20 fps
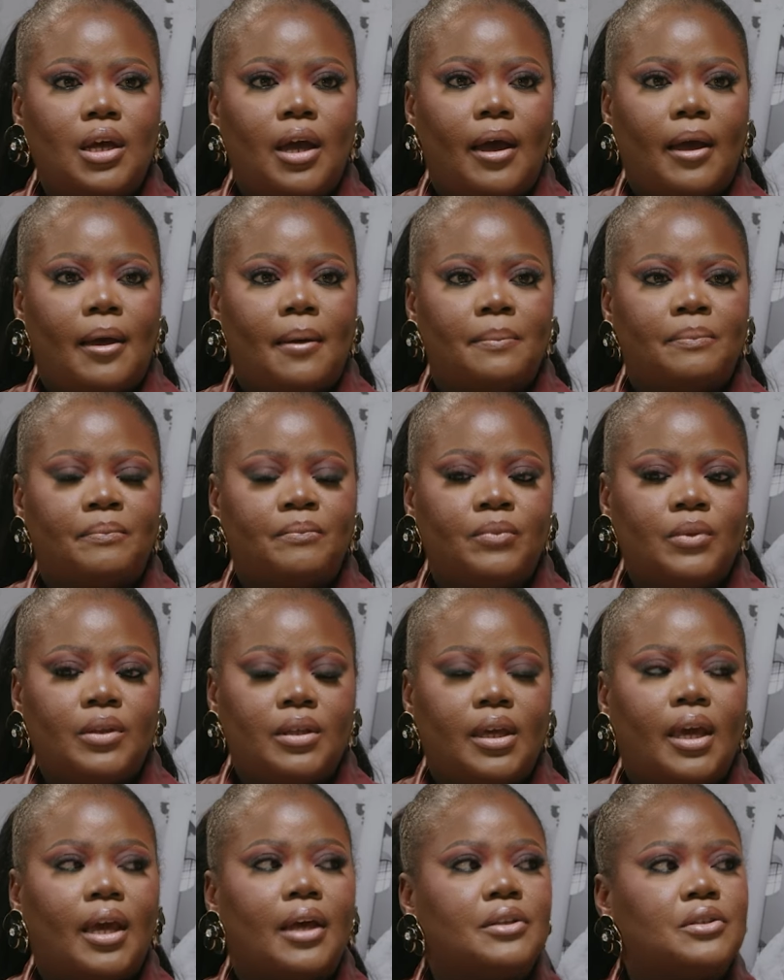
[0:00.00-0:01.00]

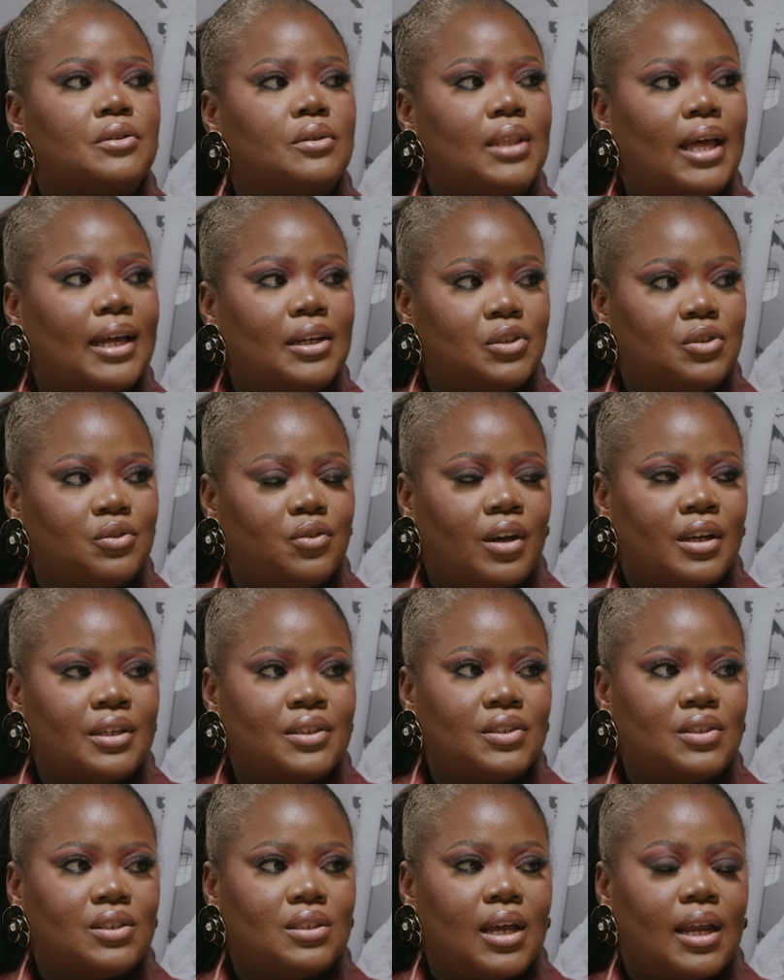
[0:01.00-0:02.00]
So that
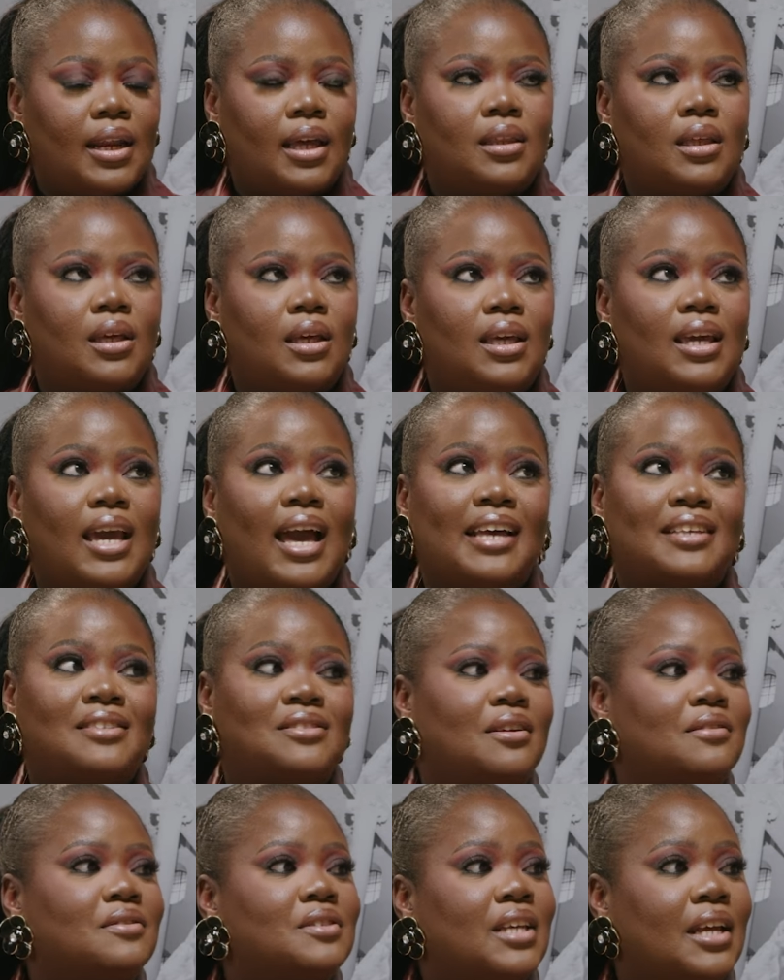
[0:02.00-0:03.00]
trust. And I think he has
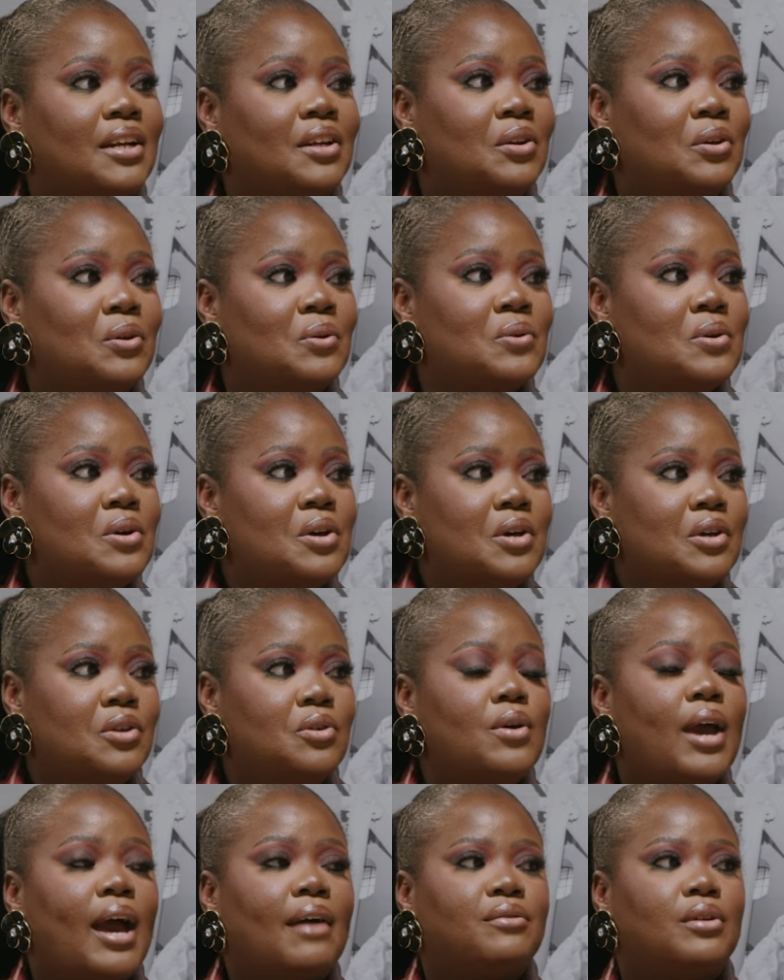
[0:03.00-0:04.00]
to have sent you.
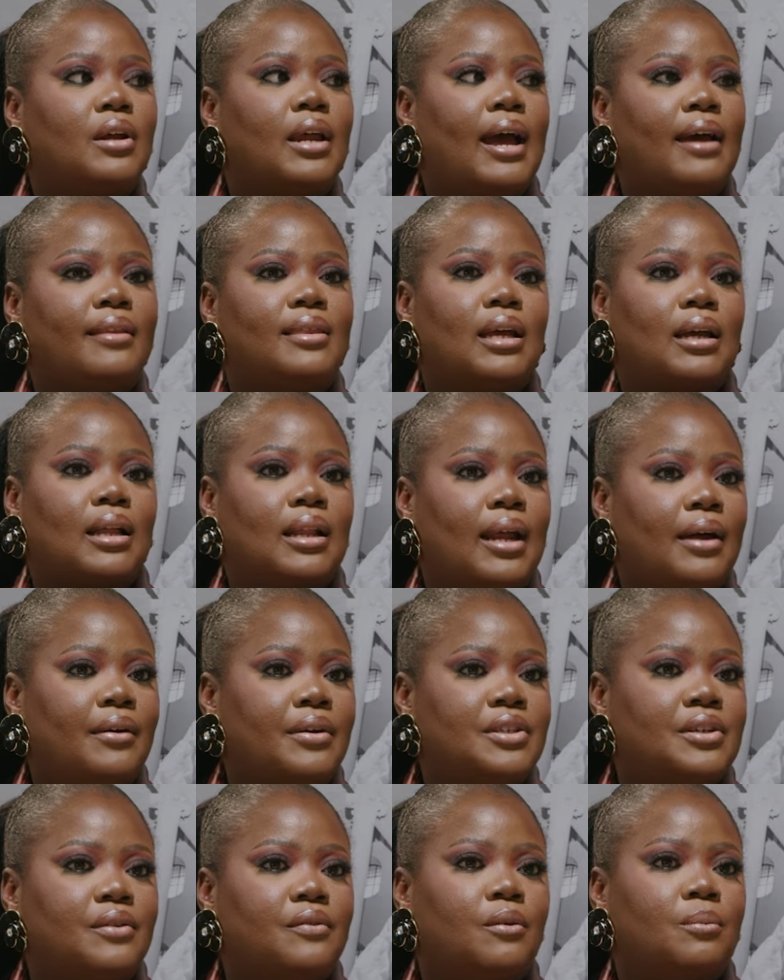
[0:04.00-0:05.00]
You have to have that
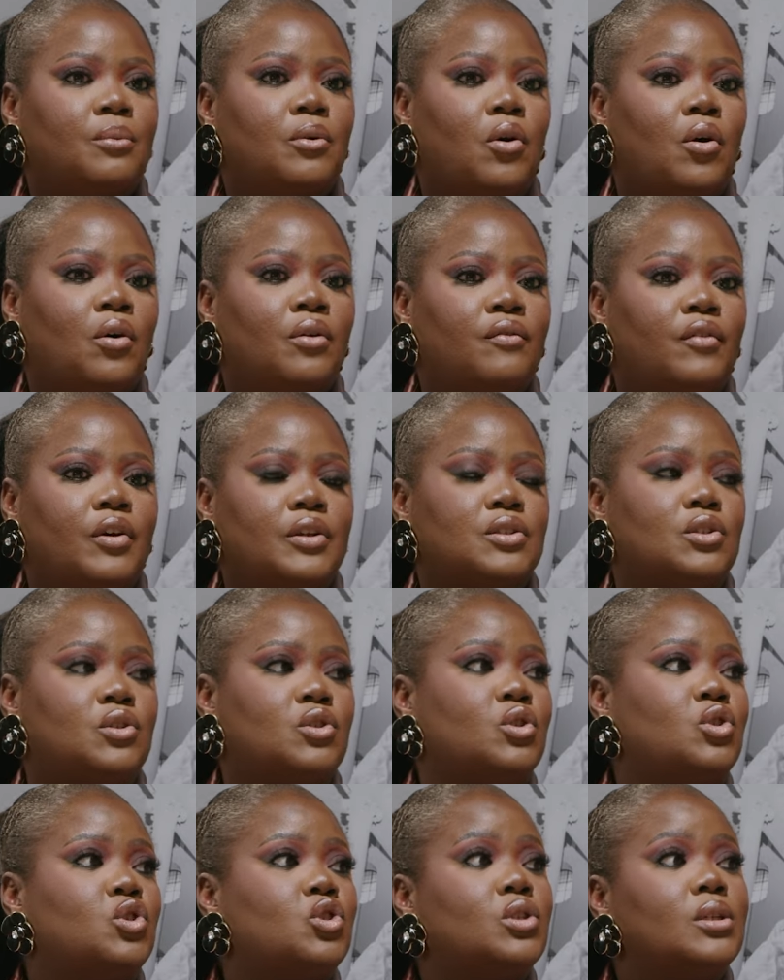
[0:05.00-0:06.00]
clarity from God versus
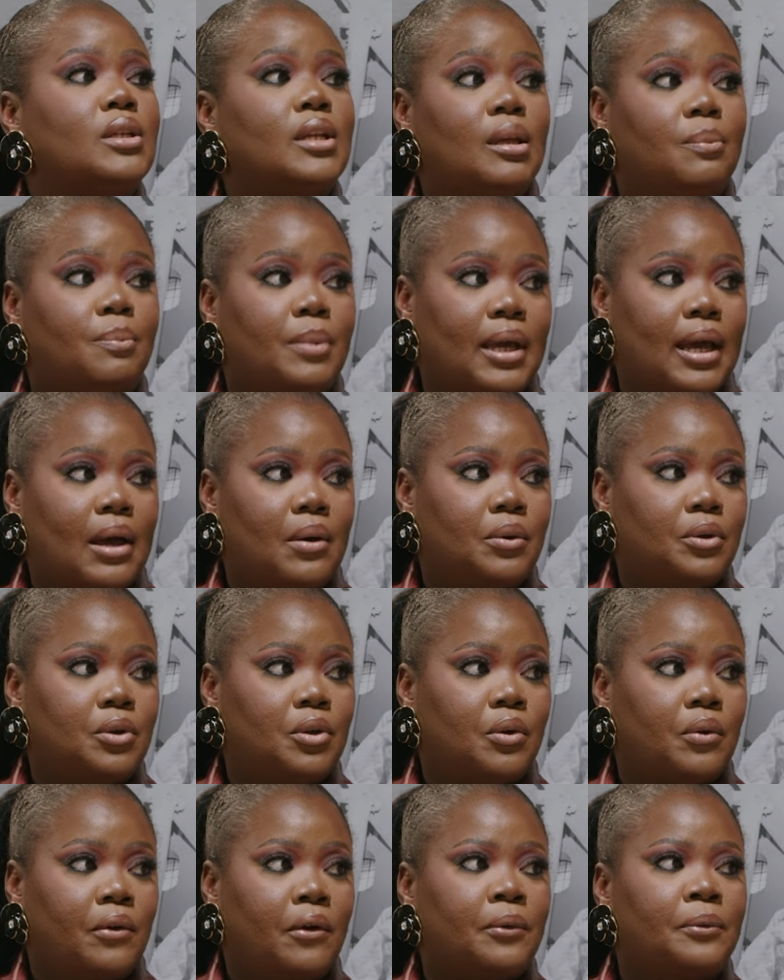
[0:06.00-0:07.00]
just leaping out on
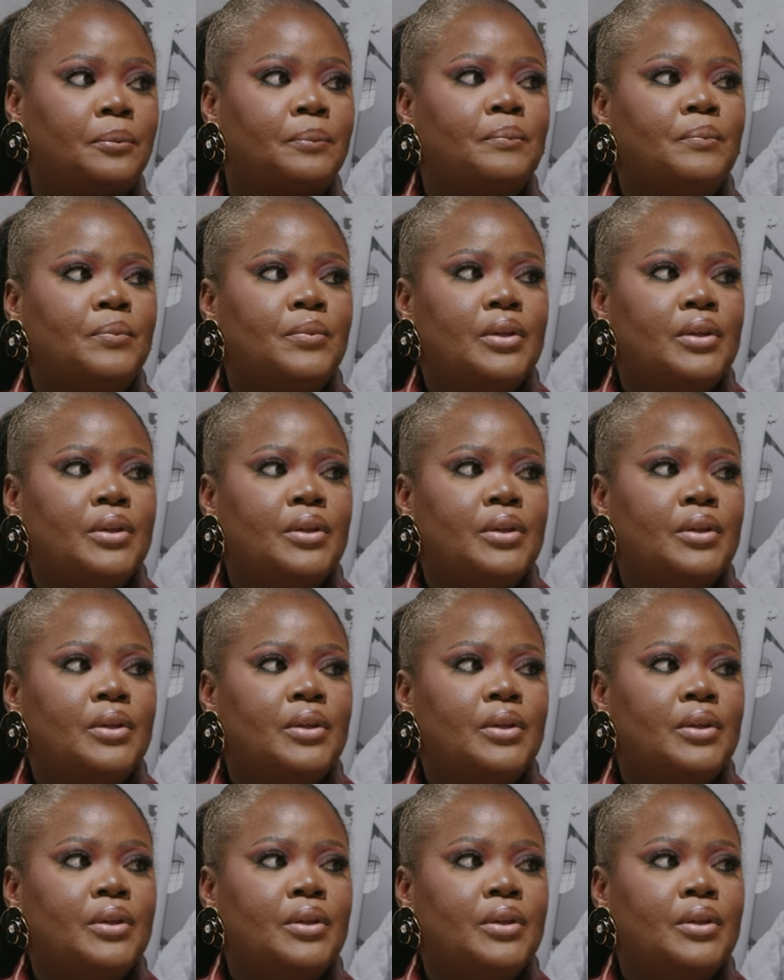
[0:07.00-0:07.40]
your own.